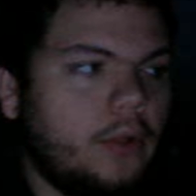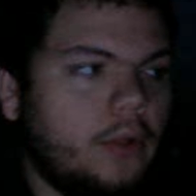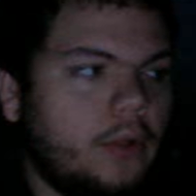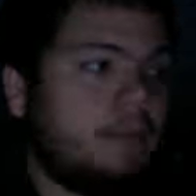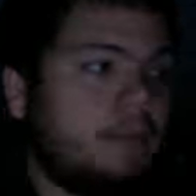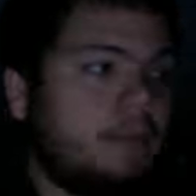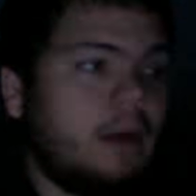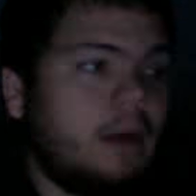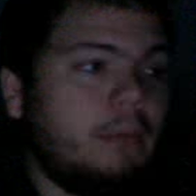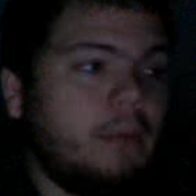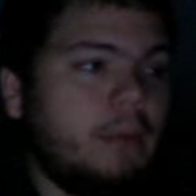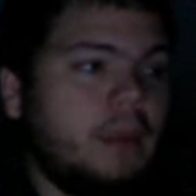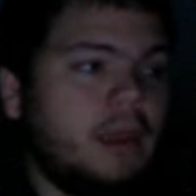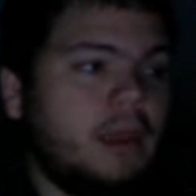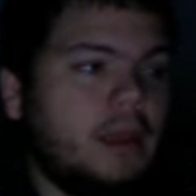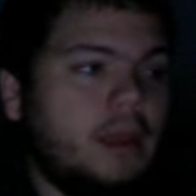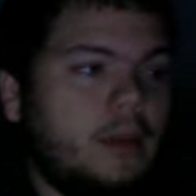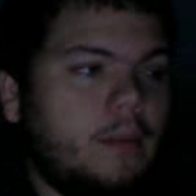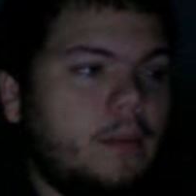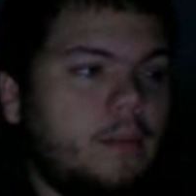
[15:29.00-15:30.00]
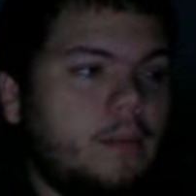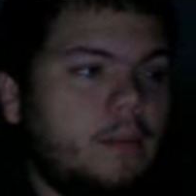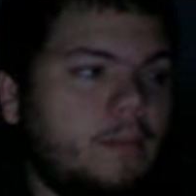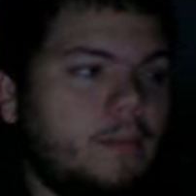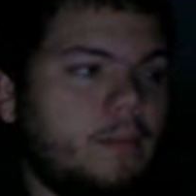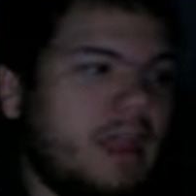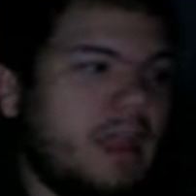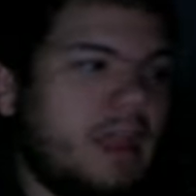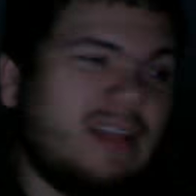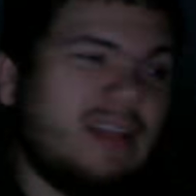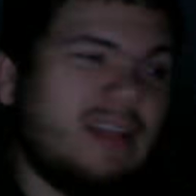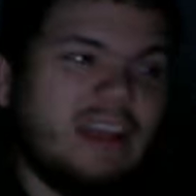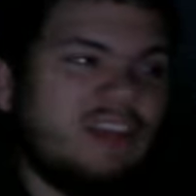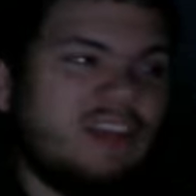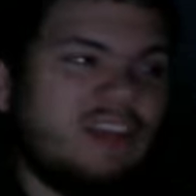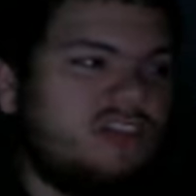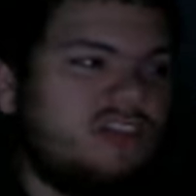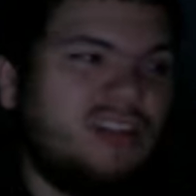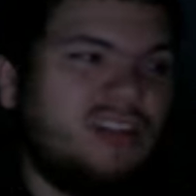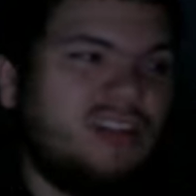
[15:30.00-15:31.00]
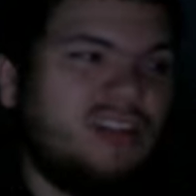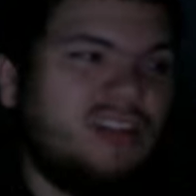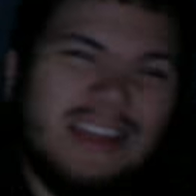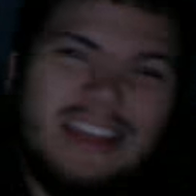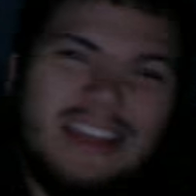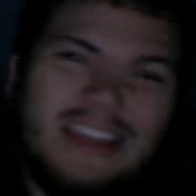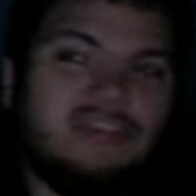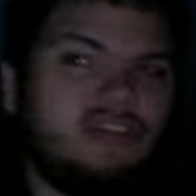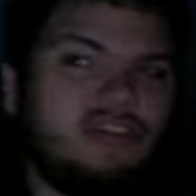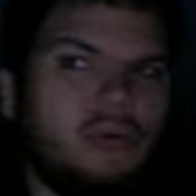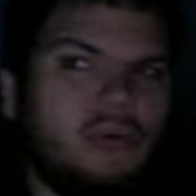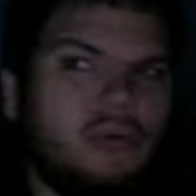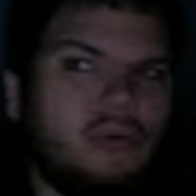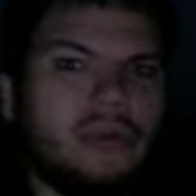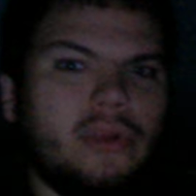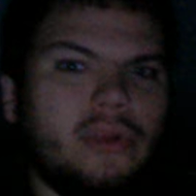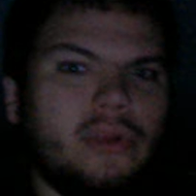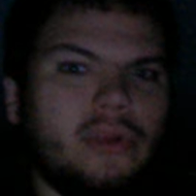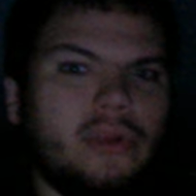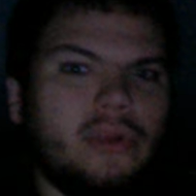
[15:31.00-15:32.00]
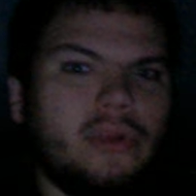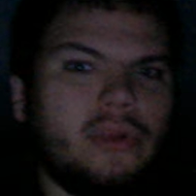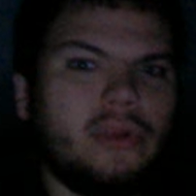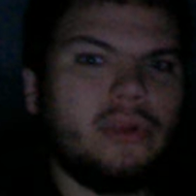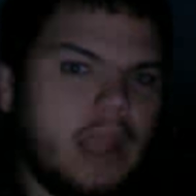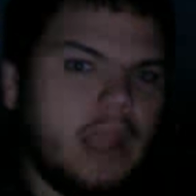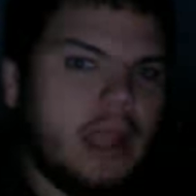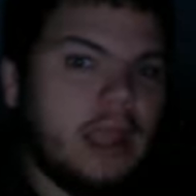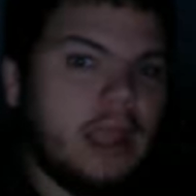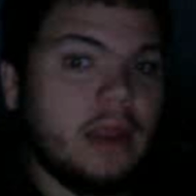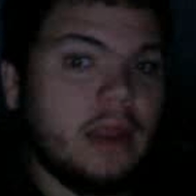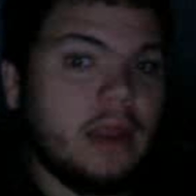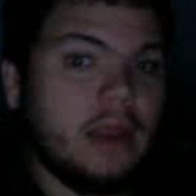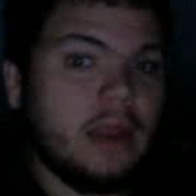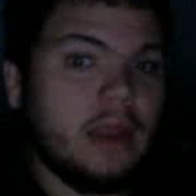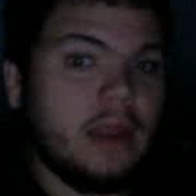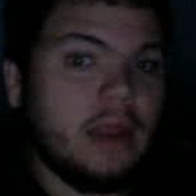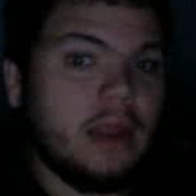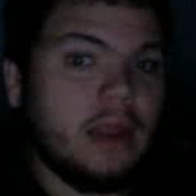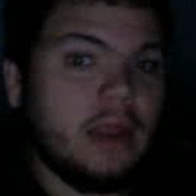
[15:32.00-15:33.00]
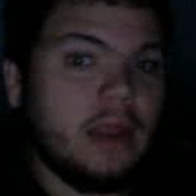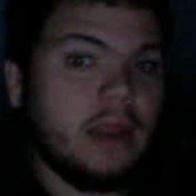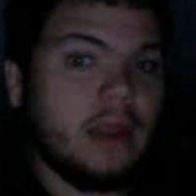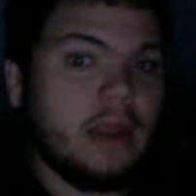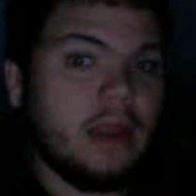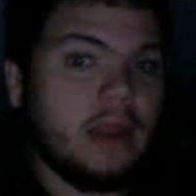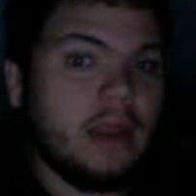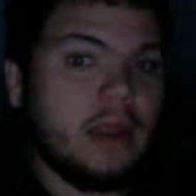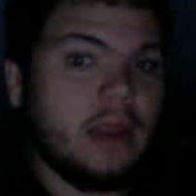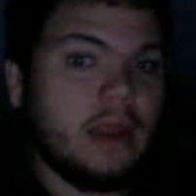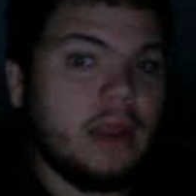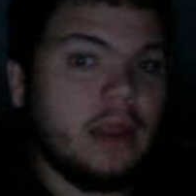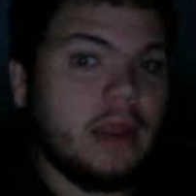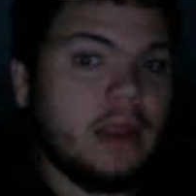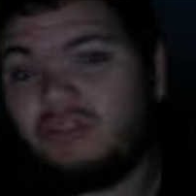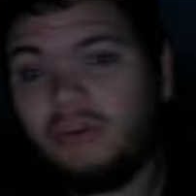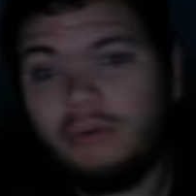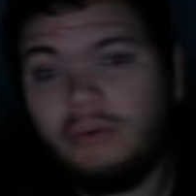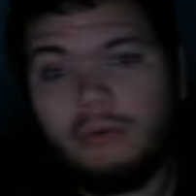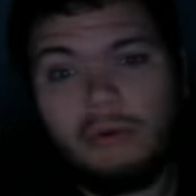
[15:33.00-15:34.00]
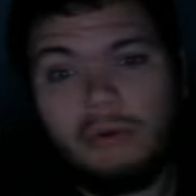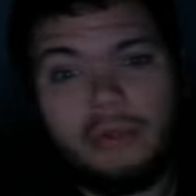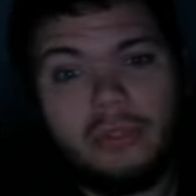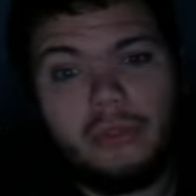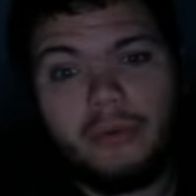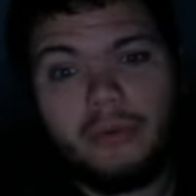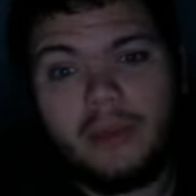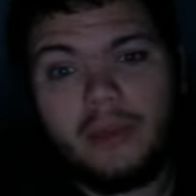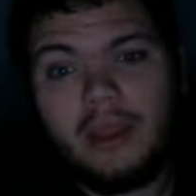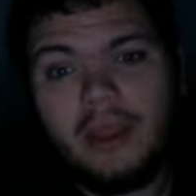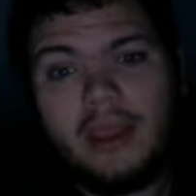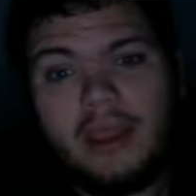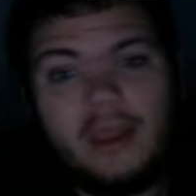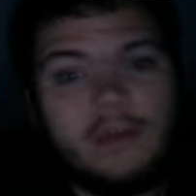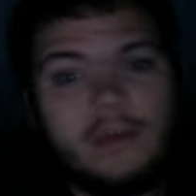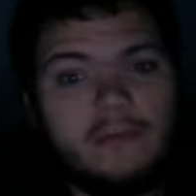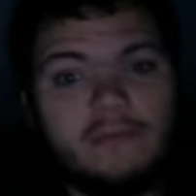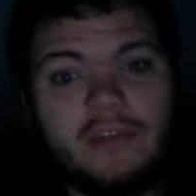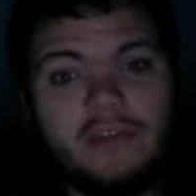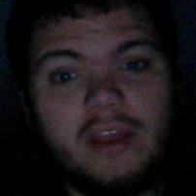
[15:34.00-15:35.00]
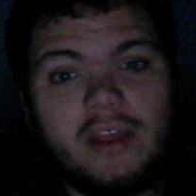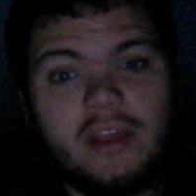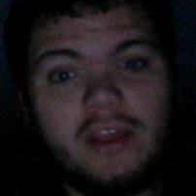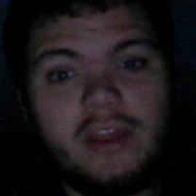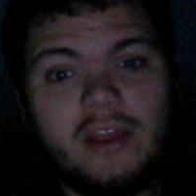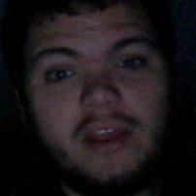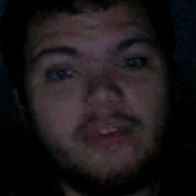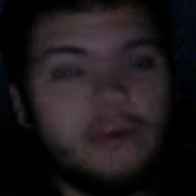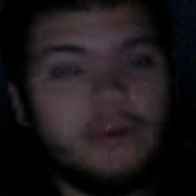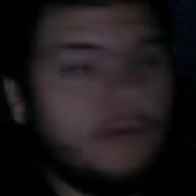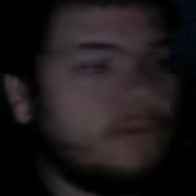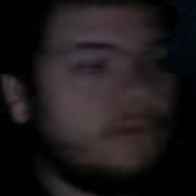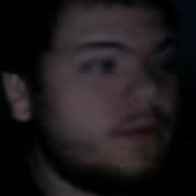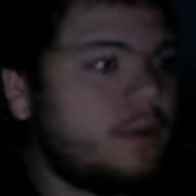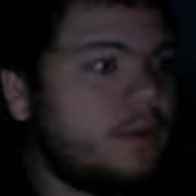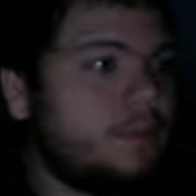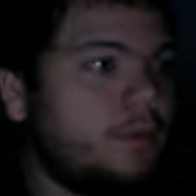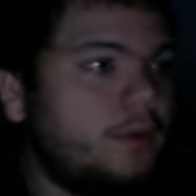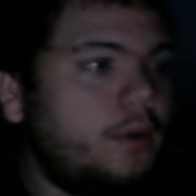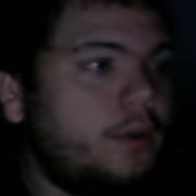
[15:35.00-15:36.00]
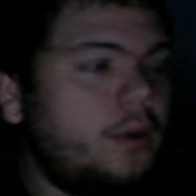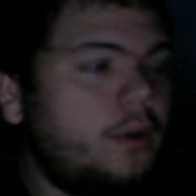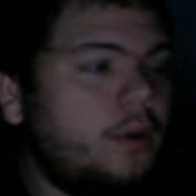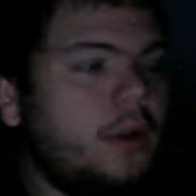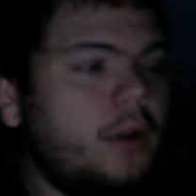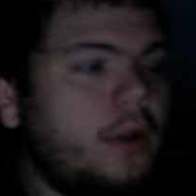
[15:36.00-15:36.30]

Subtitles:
Probably going to make like at least 2 or 3 in November, at least 2 or 3 videos in November.